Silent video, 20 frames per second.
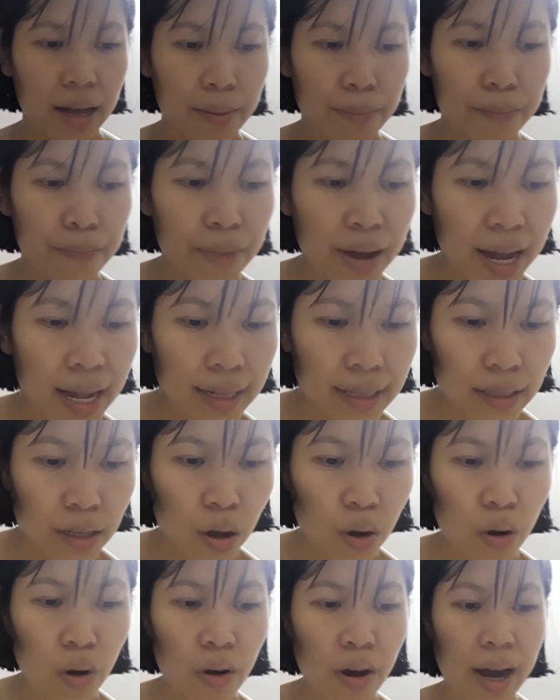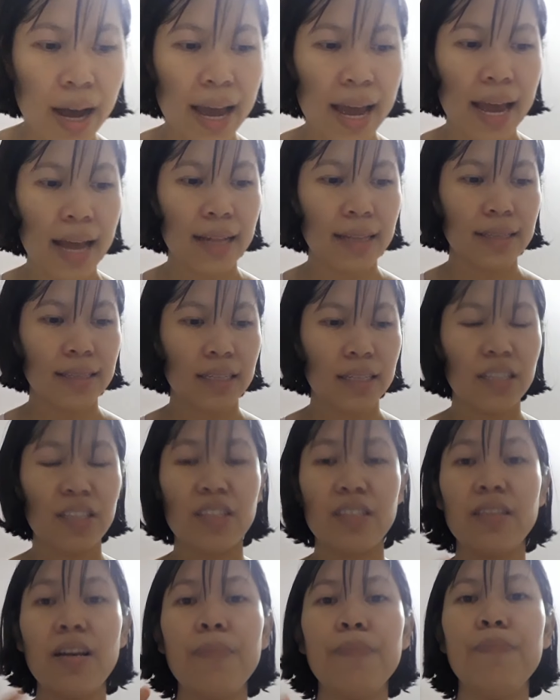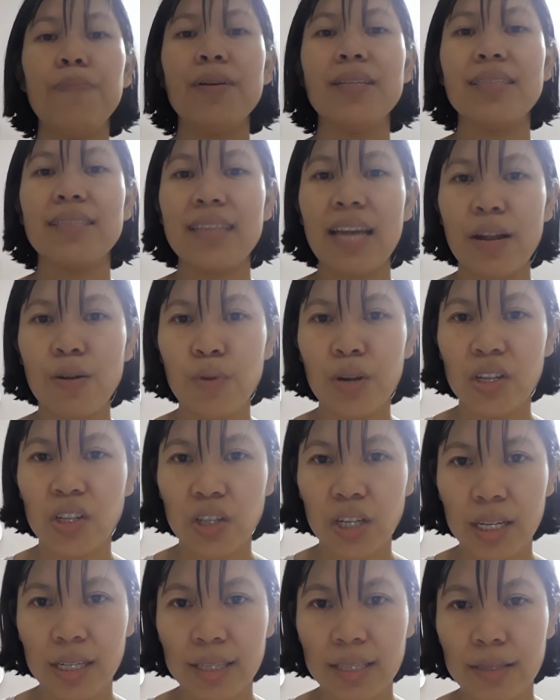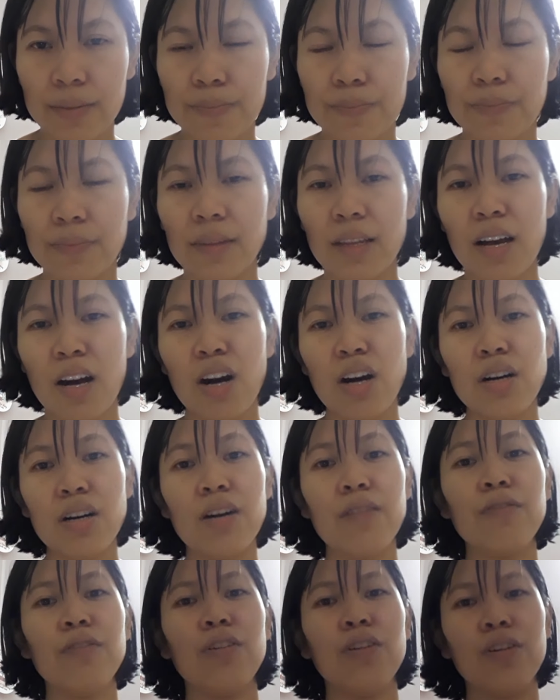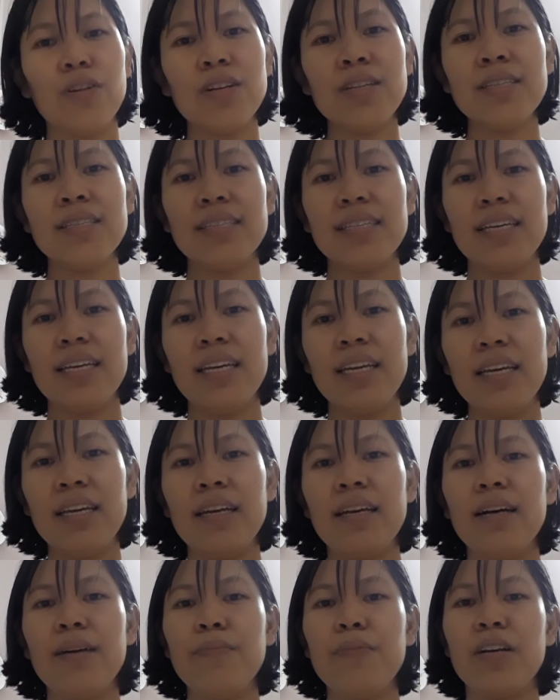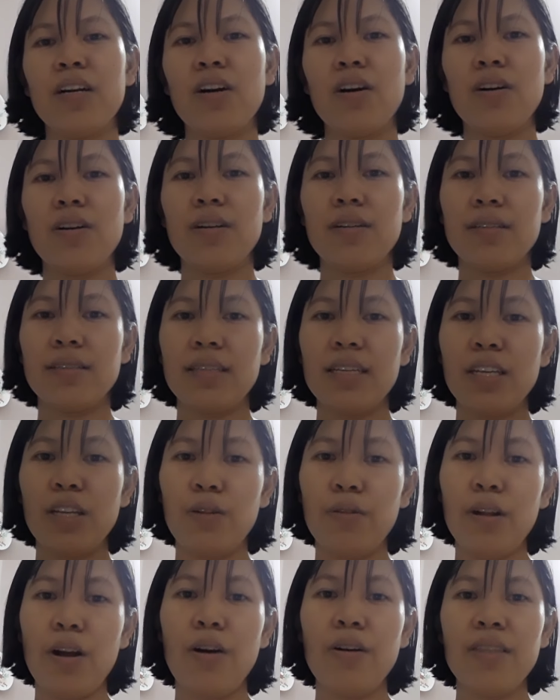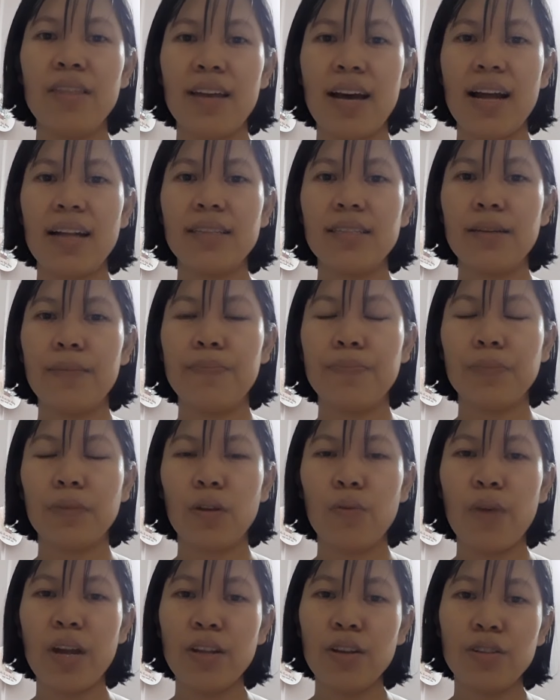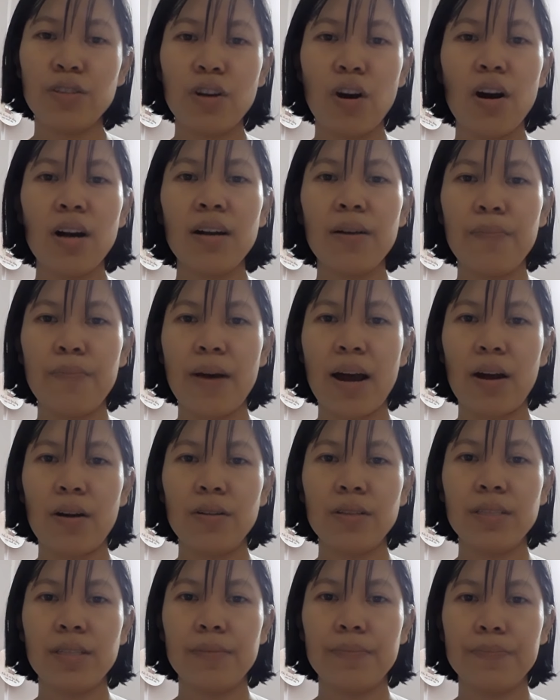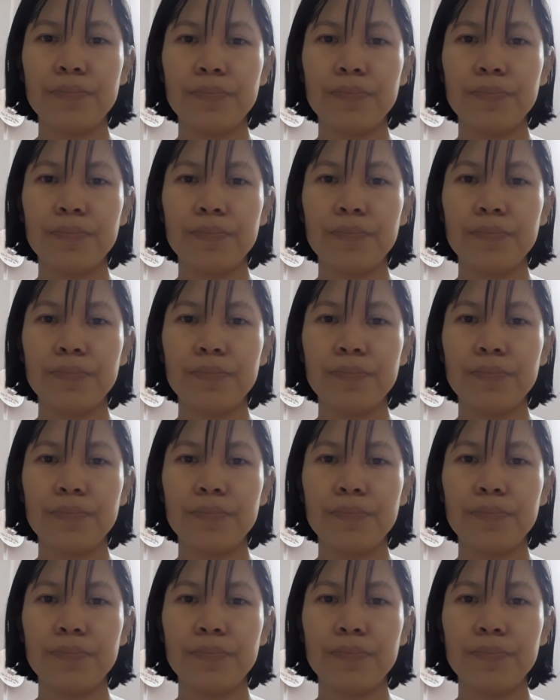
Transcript: bun or and the sub sandwiches. Of course, here, because you know that when you talk about